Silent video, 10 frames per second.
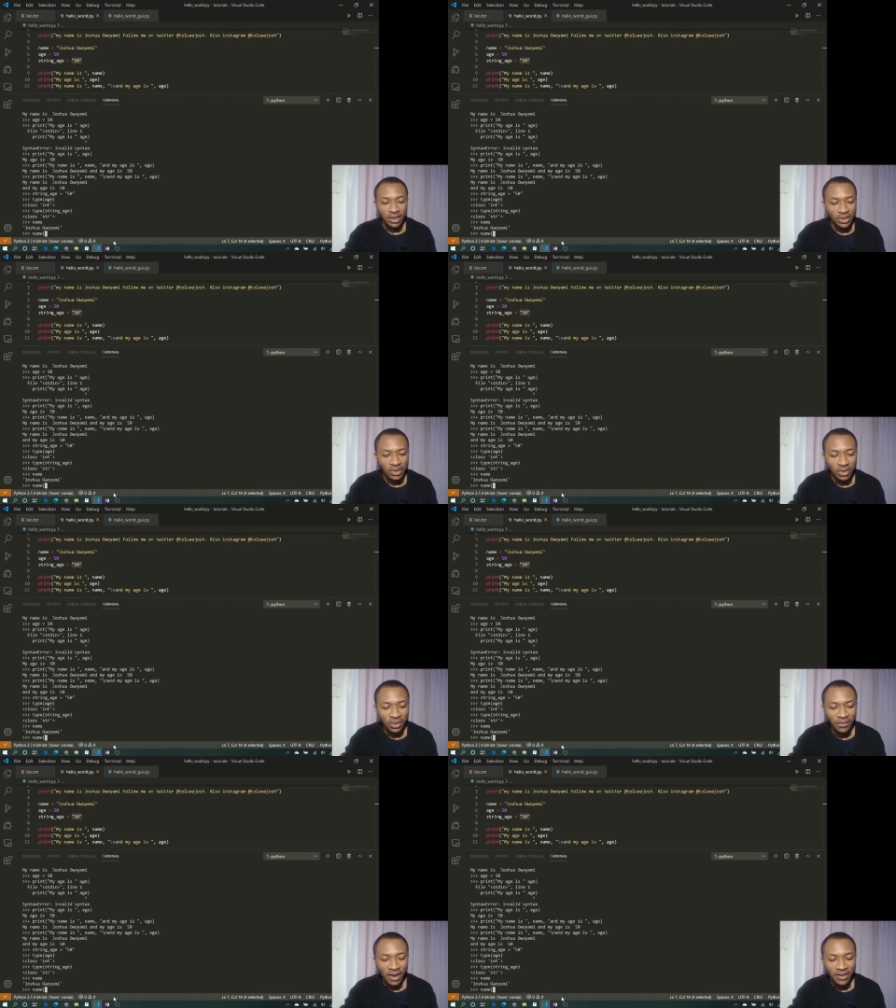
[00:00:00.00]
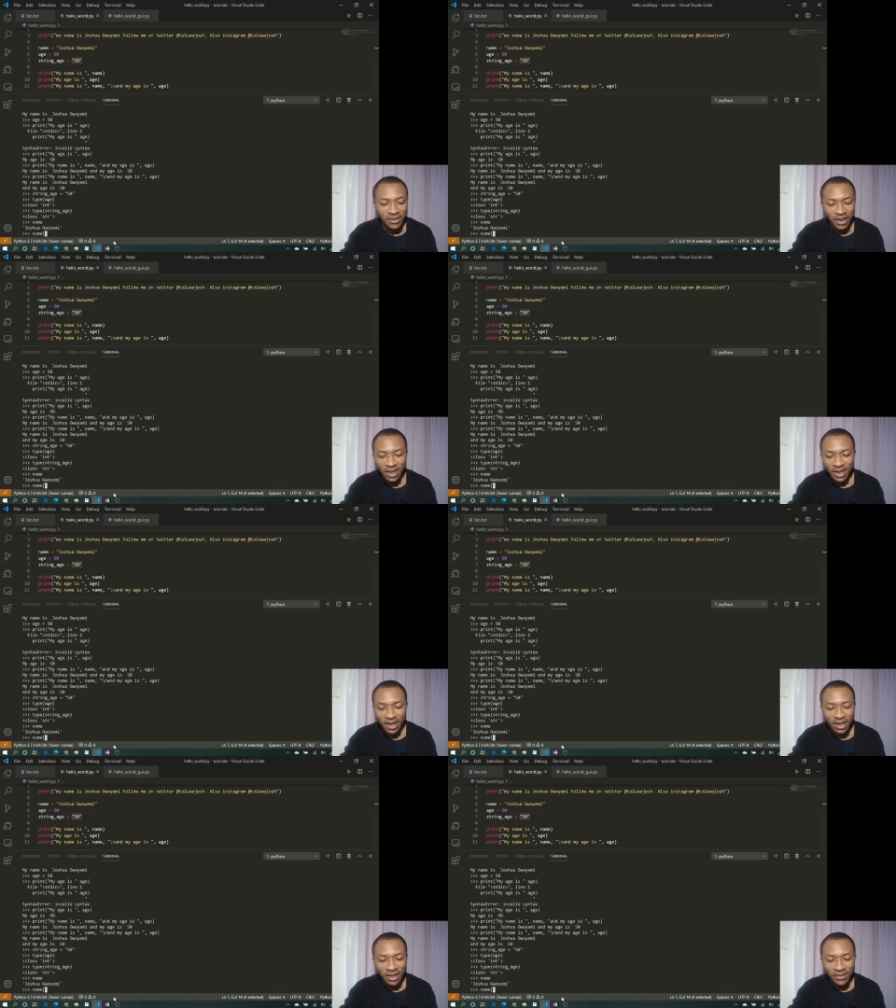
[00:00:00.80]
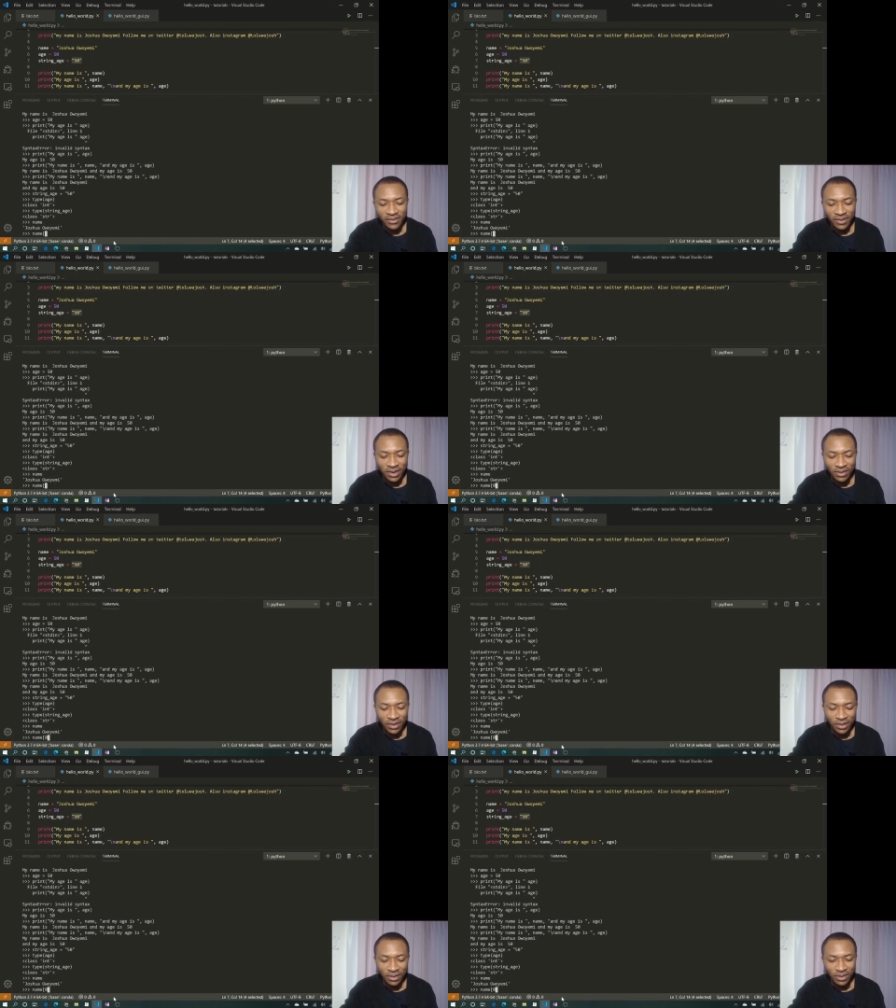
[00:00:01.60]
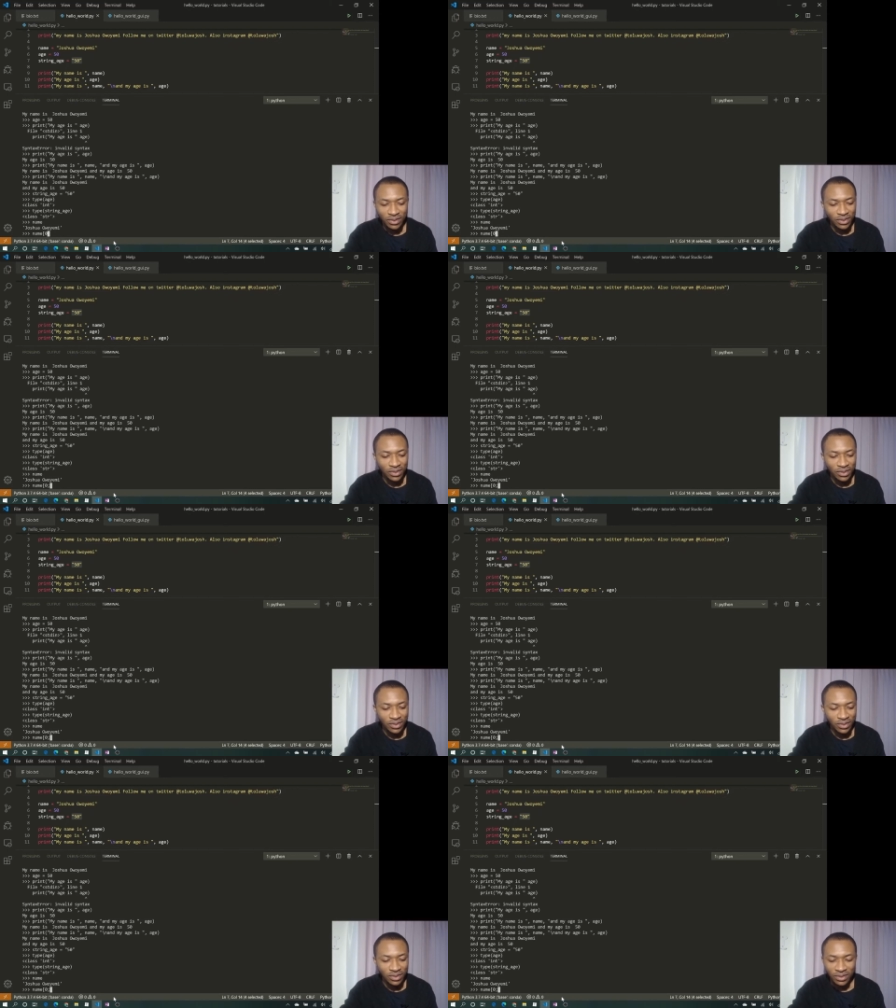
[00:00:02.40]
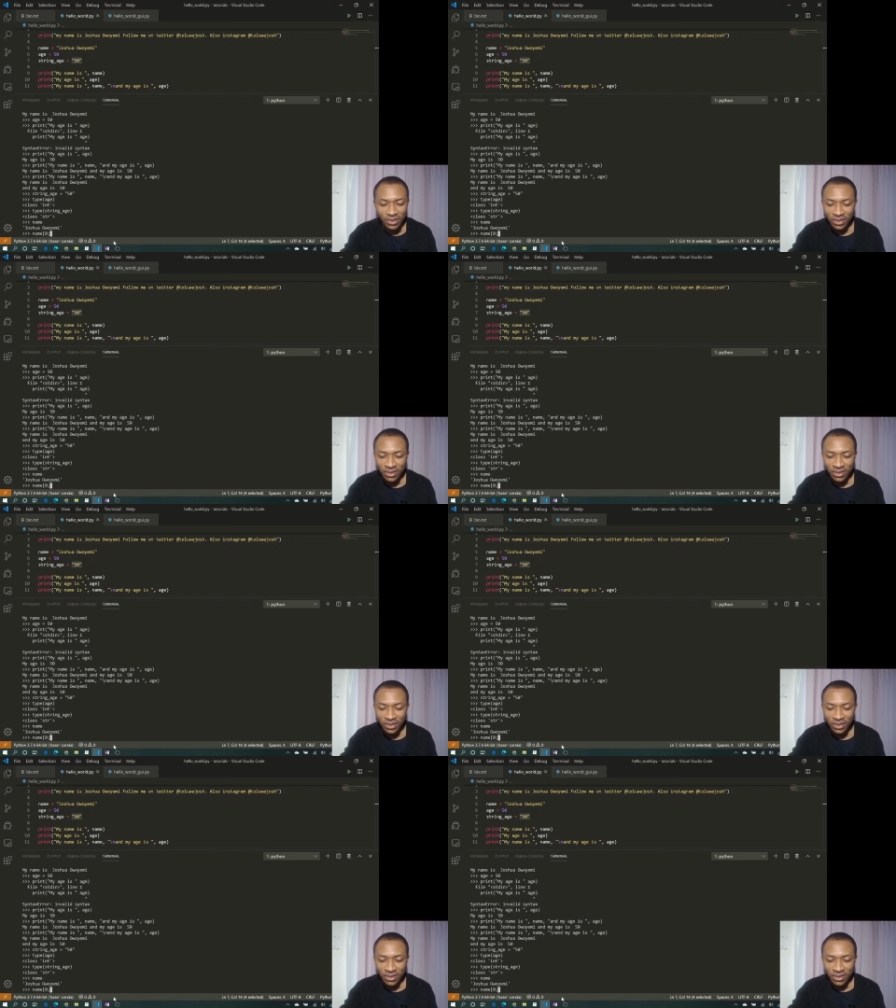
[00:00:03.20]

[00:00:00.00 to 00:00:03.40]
So if I say 0 to